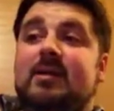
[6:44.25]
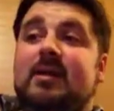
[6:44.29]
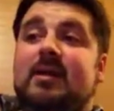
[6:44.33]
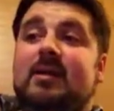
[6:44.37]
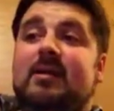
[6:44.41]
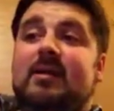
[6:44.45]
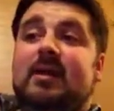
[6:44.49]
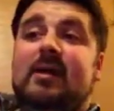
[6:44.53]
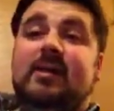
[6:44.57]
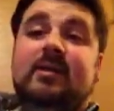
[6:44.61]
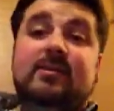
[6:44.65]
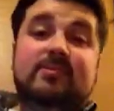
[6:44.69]

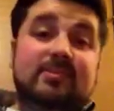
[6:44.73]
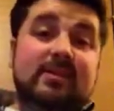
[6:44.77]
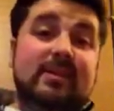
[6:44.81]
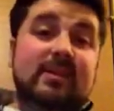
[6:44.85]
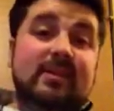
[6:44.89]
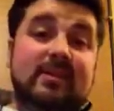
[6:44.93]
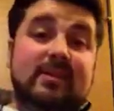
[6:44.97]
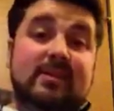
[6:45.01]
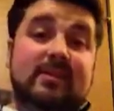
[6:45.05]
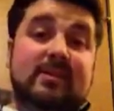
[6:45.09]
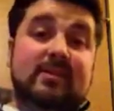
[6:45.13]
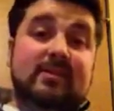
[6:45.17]
An
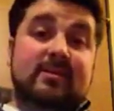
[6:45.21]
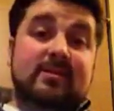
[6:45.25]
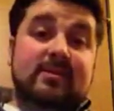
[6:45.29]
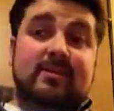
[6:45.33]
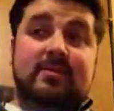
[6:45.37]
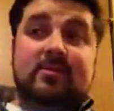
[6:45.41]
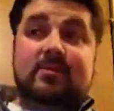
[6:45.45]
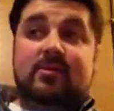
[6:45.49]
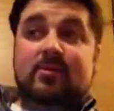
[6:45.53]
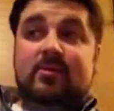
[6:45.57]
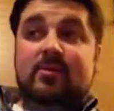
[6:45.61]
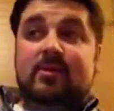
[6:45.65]
SP,
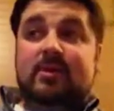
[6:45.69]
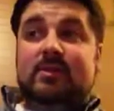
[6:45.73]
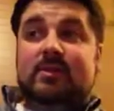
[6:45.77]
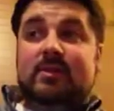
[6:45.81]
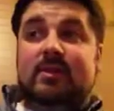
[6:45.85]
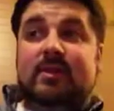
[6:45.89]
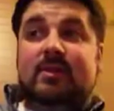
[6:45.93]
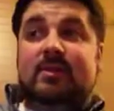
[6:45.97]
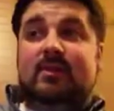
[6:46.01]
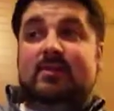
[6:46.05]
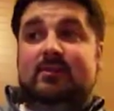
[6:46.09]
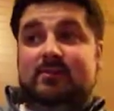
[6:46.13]
who is
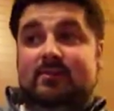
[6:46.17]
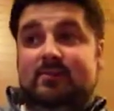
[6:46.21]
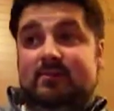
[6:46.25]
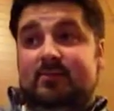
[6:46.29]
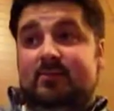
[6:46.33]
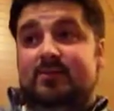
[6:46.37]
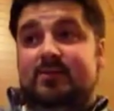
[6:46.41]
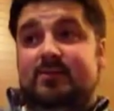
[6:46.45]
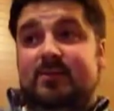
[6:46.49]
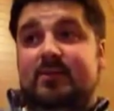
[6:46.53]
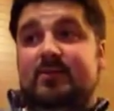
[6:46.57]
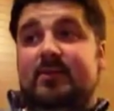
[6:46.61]
a
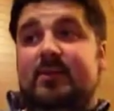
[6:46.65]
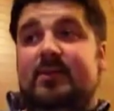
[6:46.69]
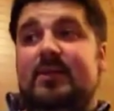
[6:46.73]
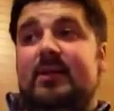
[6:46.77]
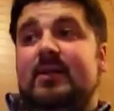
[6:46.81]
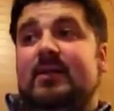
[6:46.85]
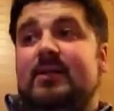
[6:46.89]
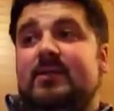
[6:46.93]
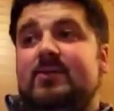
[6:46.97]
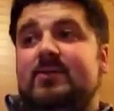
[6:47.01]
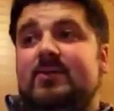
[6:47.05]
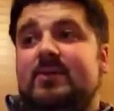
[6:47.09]

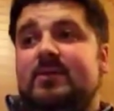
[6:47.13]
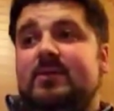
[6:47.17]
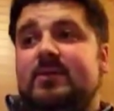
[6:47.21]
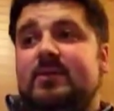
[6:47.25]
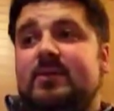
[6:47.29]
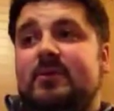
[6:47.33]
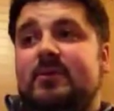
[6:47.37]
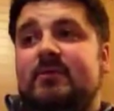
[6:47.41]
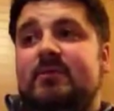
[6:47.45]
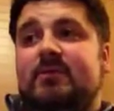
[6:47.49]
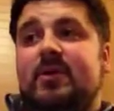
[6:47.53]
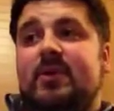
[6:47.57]
spontaneous
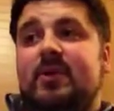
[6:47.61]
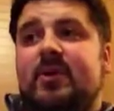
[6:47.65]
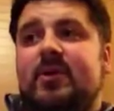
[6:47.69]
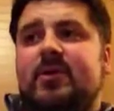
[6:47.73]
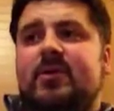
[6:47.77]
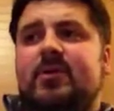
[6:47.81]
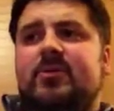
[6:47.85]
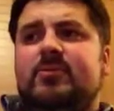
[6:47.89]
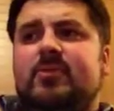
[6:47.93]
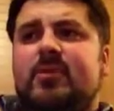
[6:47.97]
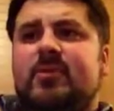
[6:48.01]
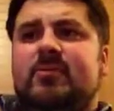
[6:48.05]
person,
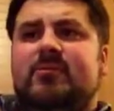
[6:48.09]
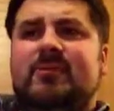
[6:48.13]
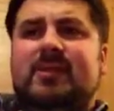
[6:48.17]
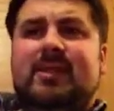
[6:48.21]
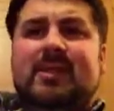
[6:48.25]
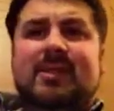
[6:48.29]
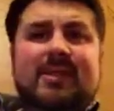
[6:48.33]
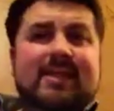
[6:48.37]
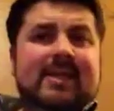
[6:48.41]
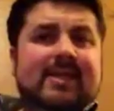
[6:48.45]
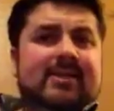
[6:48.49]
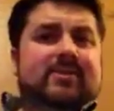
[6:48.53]
who's more
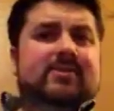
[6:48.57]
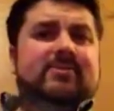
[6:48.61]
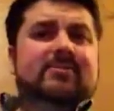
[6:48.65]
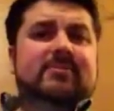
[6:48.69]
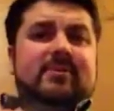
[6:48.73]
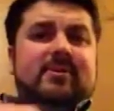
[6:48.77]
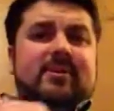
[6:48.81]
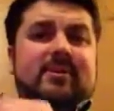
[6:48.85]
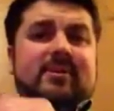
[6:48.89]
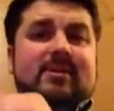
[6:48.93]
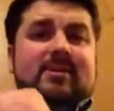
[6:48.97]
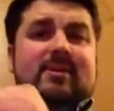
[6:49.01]
feeling and
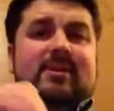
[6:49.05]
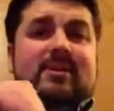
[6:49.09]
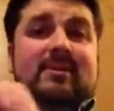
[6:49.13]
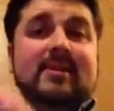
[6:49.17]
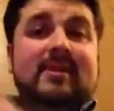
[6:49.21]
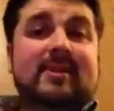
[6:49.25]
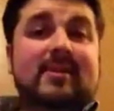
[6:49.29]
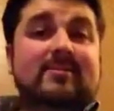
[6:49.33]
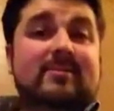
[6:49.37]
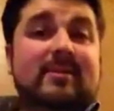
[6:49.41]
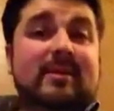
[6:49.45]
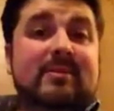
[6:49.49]
extroverted,
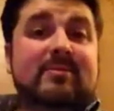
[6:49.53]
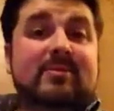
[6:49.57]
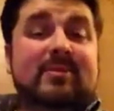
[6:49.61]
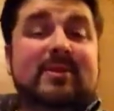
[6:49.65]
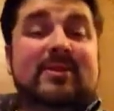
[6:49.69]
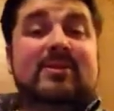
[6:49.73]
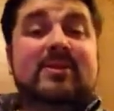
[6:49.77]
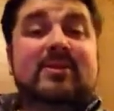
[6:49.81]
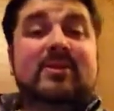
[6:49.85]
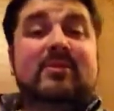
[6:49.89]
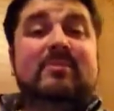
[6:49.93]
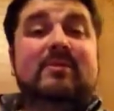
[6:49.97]

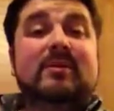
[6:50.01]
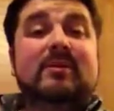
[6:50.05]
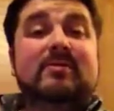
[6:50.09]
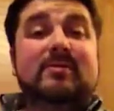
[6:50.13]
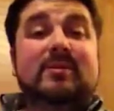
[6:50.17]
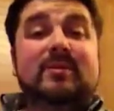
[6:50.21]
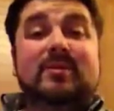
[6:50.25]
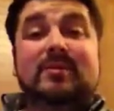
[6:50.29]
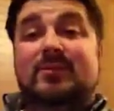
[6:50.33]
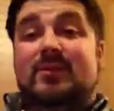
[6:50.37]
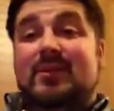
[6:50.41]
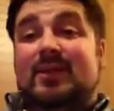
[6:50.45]
these are the
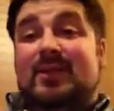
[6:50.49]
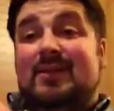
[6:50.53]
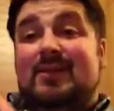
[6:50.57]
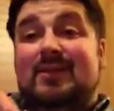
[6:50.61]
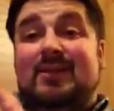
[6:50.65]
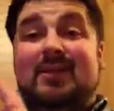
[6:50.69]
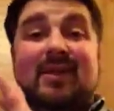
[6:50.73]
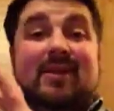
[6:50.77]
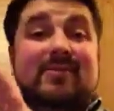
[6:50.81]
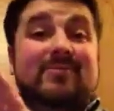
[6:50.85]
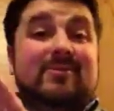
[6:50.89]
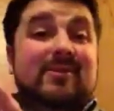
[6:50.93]
people who are like the
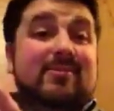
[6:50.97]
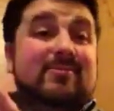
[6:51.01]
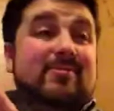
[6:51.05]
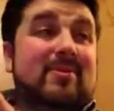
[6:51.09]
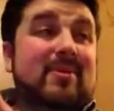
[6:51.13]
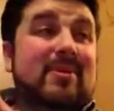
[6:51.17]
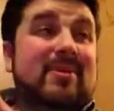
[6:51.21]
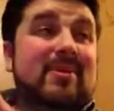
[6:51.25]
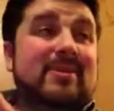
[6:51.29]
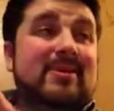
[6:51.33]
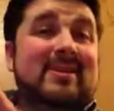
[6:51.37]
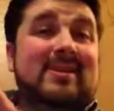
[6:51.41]
life of the
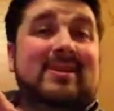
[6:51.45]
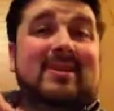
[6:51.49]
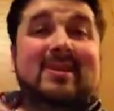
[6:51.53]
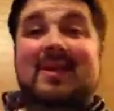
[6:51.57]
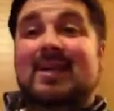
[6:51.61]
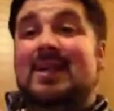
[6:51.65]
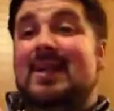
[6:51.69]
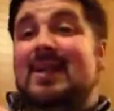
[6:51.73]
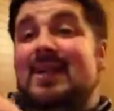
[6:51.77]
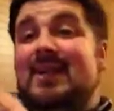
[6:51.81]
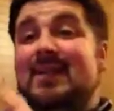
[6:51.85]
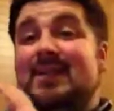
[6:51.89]
party.
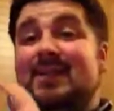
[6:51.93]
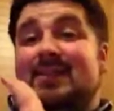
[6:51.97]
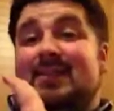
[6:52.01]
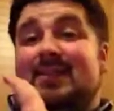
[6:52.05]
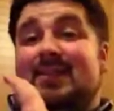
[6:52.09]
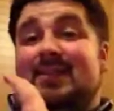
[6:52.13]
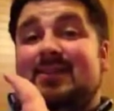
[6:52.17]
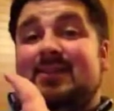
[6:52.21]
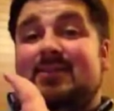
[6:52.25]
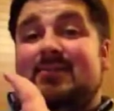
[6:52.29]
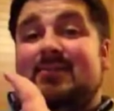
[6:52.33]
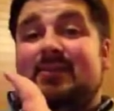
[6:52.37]
They
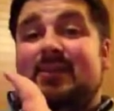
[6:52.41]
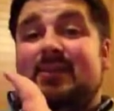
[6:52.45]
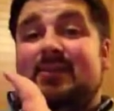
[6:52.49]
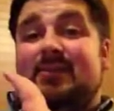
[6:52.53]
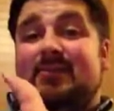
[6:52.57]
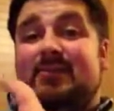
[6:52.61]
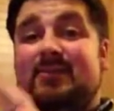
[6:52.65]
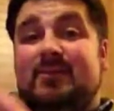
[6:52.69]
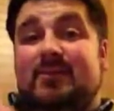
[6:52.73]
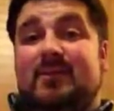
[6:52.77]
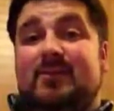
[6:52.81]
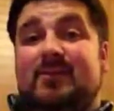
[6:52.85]
tend to
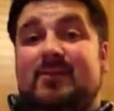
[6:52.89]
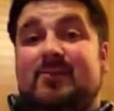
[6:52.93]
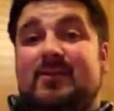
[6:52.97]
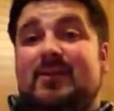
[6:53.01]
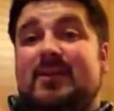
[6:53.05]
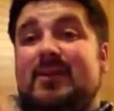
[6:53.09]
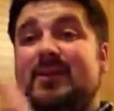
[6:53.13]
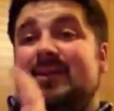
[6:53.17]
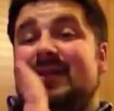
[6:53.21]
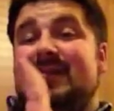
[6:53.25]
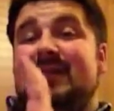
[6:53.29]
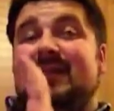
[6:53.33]
be,
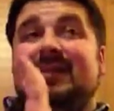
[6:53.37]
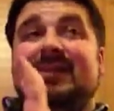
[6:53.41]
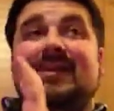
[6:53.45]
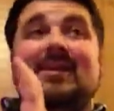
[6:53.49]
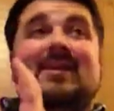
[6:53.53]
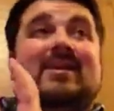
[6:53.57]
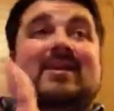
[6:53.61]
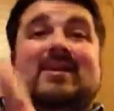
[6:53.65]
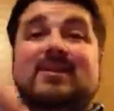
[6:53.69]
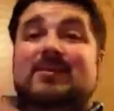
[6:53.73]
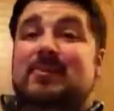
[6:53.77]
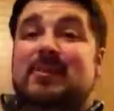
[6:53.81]
really
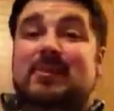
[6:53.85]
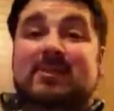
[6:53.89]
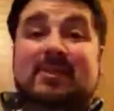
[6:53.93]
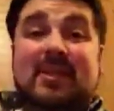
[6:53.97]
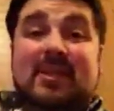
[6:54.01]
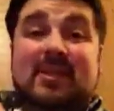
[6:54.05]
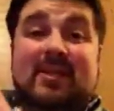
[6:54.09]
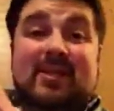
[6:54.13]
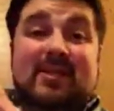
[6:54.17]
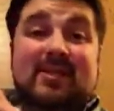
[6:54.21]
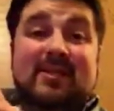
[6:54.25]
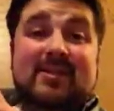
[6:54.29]

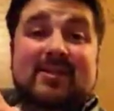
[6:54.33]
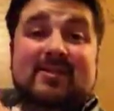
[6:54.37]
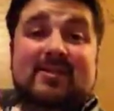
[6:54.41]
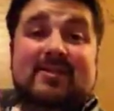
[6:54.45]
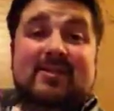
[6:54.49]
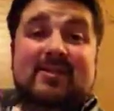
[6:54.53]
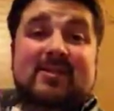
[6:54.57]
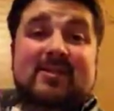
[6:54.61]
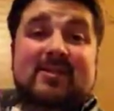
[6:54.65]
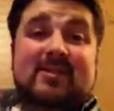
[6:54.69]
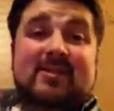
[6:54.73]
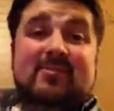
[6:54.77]
spontaneous
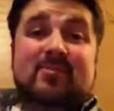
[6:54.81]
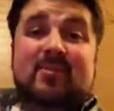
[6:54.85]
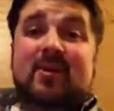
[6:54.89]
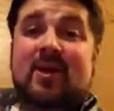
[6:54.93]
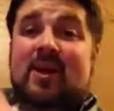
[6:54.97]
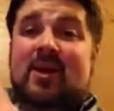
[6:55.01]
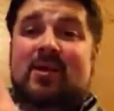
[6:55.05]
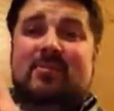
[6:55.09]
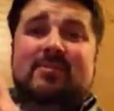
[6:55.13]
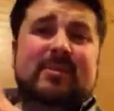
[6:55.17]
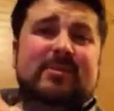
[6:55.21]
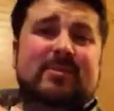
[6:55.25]
and
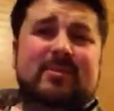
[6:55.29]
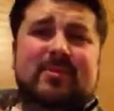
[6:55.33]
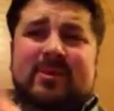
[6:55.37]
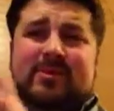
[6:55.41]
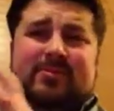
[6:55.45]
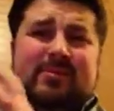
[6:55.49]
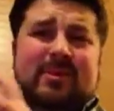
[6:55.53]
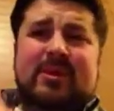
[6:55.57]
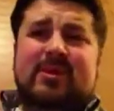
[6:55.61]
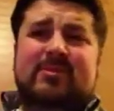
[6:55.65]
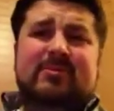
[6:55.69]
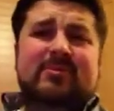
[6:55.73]
wild. People want
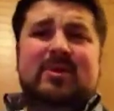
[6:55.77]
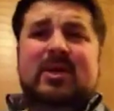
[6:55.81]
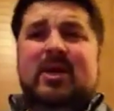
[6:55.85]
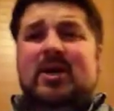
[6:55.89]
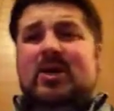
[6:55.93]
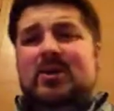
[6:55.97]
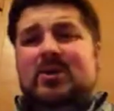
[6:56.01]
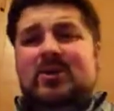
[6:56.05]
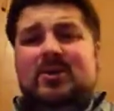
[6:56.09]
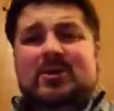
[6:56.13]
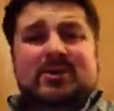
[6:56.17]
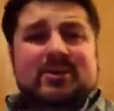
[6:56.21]
to pin them
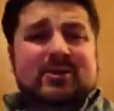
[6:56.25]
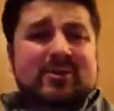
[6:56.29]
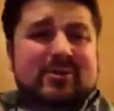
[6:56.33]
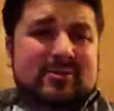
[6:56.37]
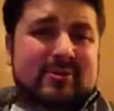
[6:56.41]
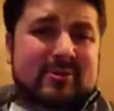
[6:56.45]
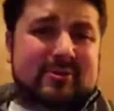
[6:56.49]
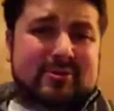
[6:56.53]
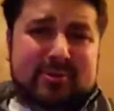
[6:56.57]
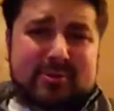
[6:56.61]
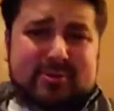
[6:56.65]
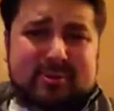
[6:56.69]
down and
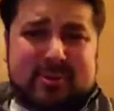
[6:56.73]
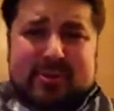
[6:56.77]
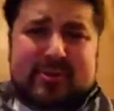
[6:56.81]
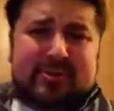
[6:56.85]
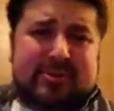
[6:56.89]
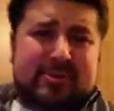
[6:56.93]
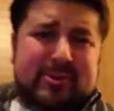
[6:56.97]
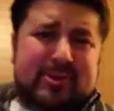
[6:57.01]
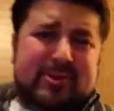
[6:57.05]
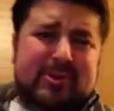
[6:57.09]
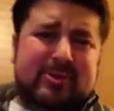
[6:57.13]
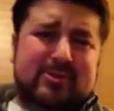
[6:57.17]
you better
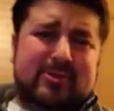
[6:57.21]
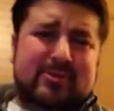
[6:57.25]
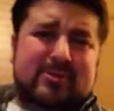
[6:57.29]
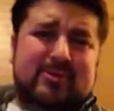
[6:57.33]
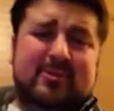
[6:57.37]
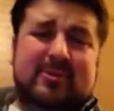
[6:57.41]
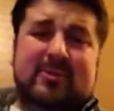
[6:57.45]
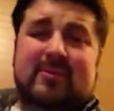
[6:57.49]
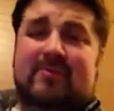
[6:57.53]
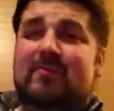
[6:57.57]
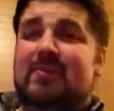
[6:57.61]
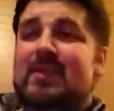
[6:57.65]
study in
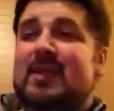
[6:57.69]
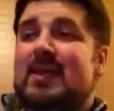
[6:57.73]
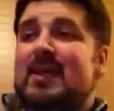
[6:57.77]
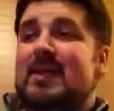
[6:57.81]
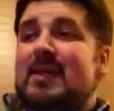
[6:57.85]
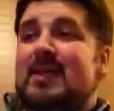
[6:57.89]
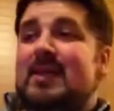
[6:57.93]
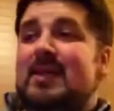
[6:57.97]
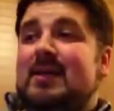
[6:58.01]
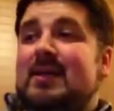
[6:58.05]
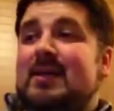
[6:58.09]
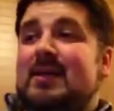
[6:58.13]
school.
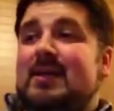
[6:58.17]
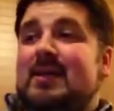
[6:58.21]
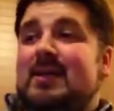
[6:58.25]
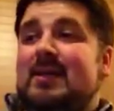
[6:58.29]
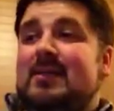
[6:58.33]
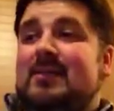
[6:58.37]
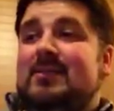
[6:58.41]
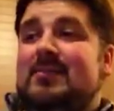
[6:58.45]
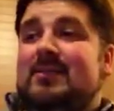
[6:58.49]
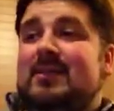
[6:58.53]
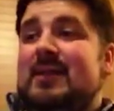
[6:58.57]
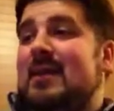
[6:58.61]

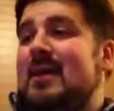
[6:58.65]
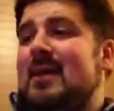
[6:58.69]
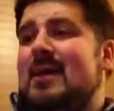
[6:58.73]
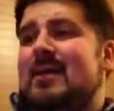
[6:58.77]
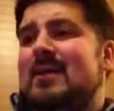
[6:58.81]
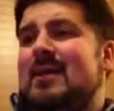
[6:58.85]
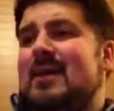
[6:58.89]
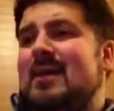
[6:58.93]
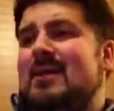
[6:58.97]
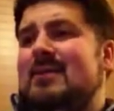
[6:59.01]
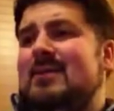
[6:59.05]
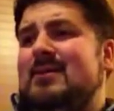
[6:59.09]
That's a
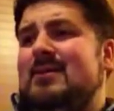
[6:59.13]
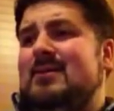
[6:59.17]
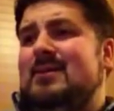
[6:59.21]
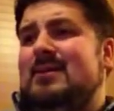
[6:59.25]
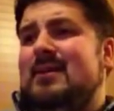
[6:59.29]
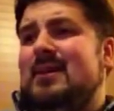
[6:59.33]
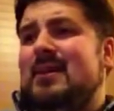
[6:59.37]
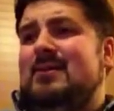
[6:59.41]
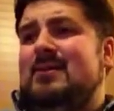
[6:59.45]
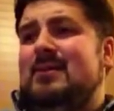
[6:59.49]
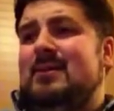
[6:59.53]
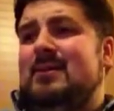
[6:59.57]

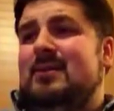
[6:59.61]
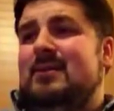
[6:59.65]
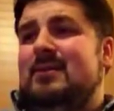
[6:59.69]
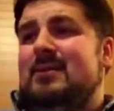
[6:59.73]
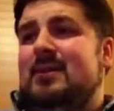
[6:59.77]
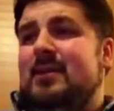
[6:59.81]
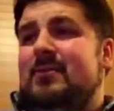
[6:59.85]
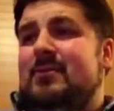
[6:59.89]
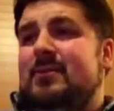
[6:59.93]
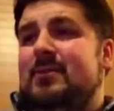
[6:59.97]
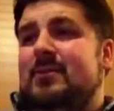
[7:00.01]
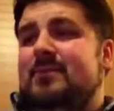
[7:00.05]
classic
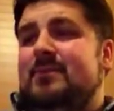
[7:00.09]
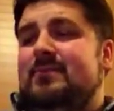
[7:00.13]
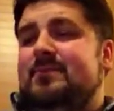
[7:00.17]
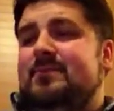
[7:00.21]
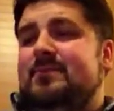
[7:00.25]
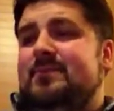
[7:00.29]
example.